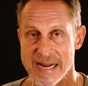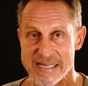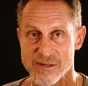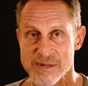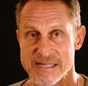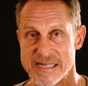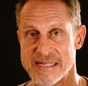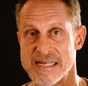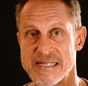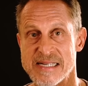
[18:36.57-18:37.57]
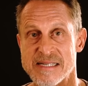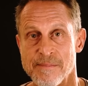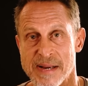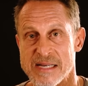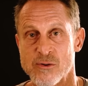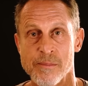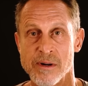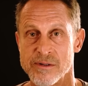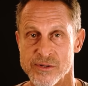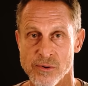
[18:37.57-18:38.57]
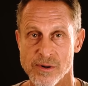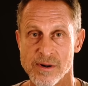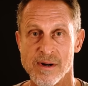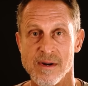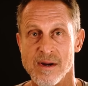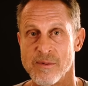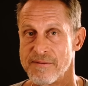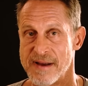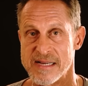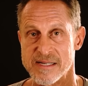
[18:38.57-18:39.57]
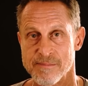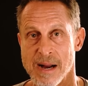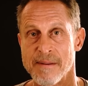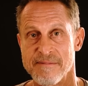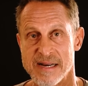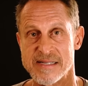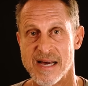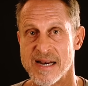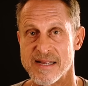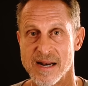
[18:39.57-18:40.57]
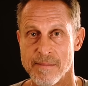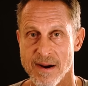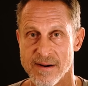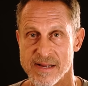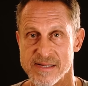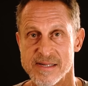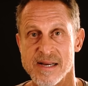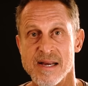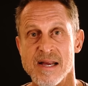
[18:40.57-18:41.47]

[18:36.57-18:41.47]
Insulin resistance is the biggest hormonal disorder we face. It probably affects 9 in 10 Americans.